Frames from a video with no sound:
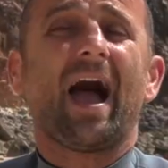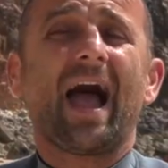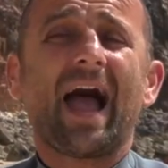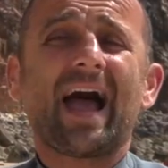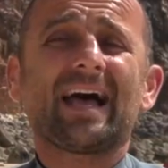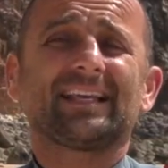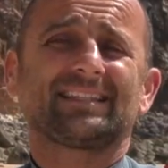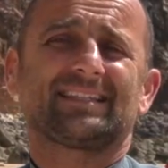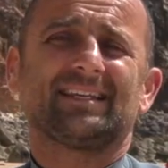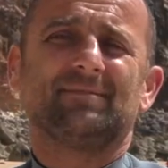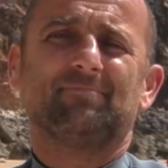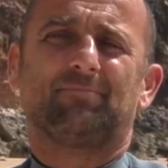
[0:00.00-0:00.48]

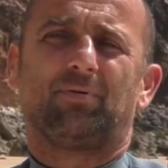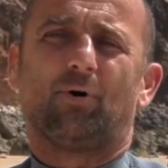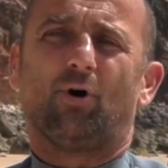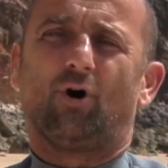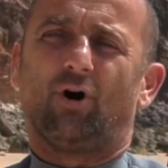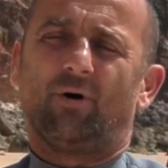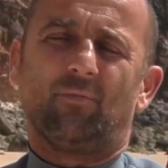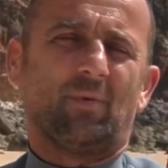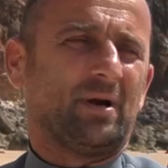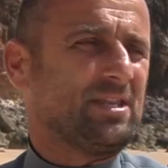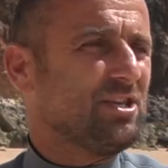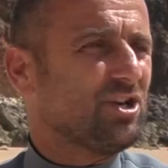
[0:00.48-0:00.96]
as
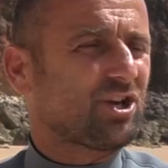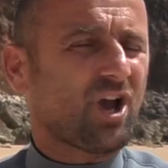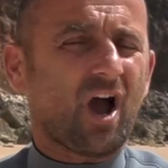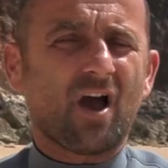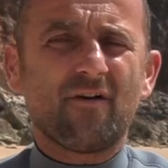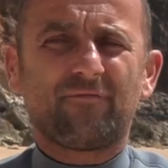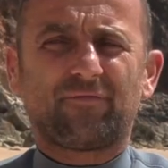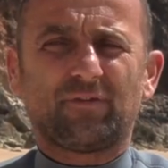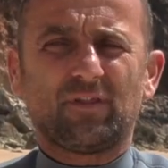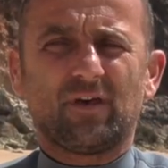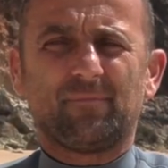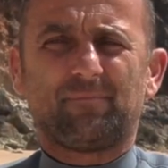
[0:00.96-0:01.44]
important. When you're going
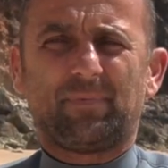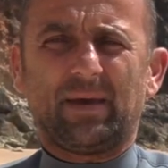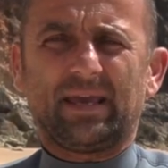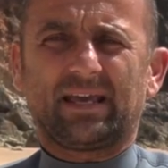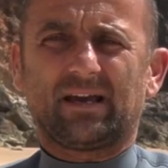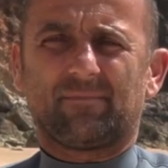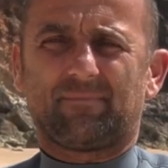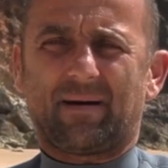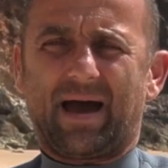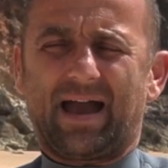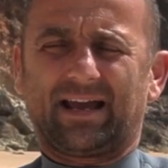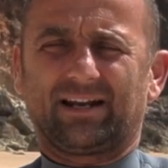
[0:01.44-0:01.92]
for the
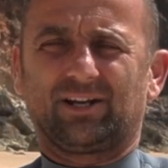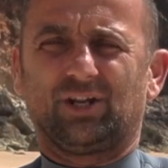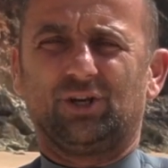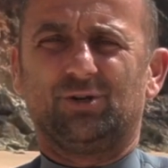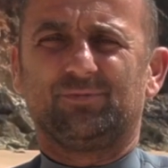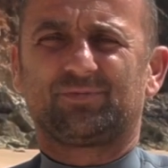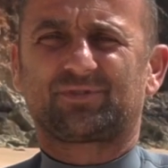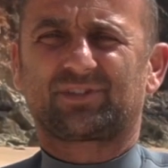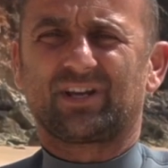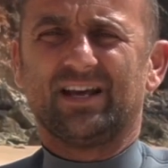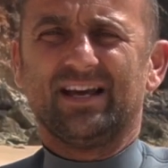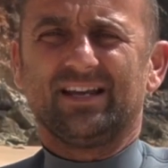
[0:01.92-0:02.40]
bigger back
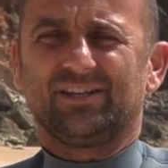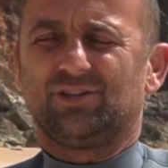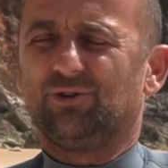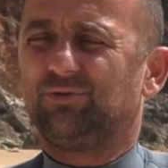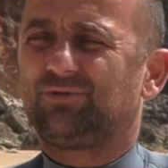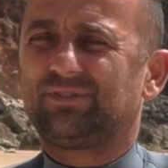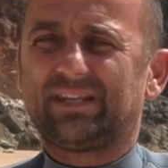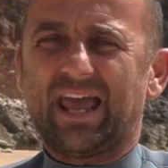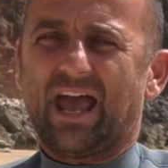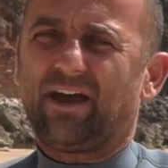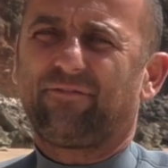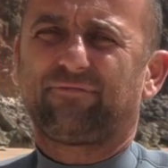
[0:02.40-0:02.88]
loops, you
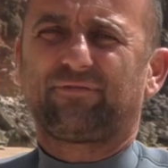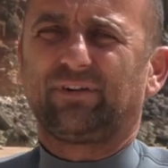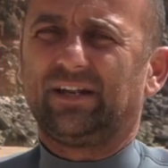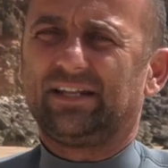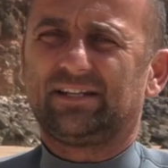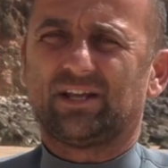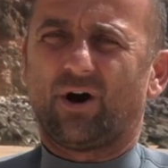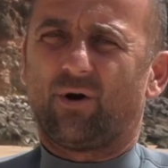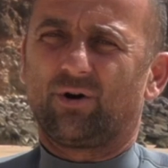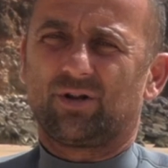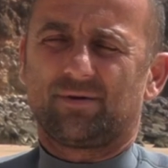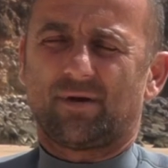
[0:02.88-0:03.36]
definitely
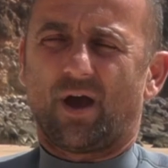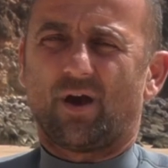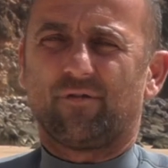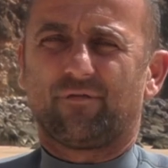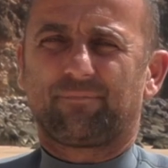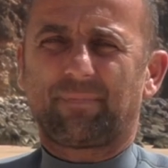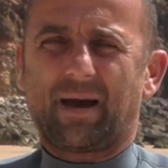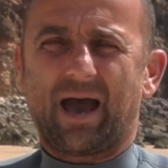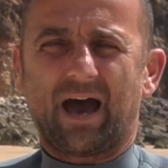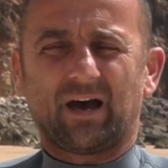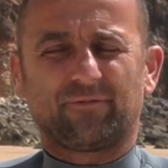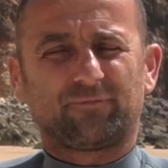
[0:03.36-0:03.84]
don't want to be
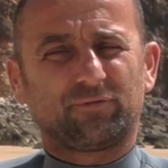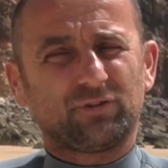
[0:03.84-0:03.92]
overpowered.